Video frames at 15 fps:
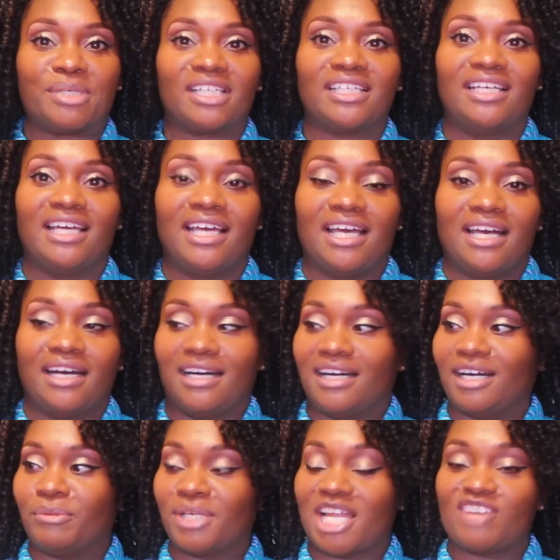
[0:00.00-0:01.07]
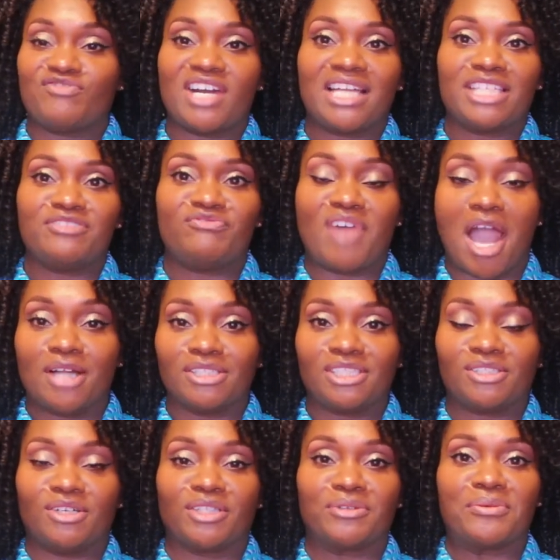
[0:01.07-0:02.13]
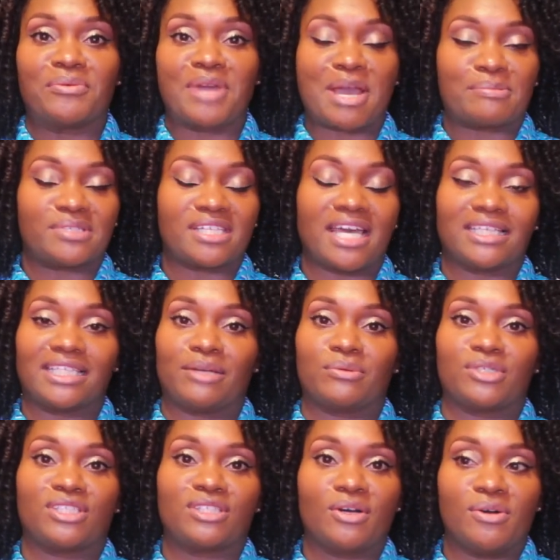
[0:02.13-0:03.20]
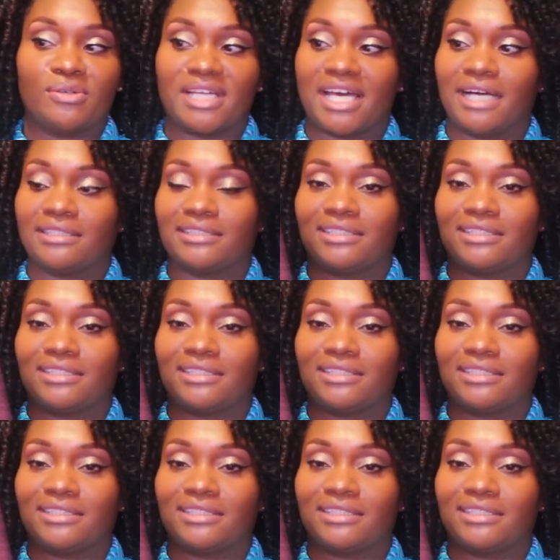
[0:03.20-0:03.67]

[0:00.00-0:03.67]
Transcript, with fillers: But uh, when I finally found it on the website, they were sold out.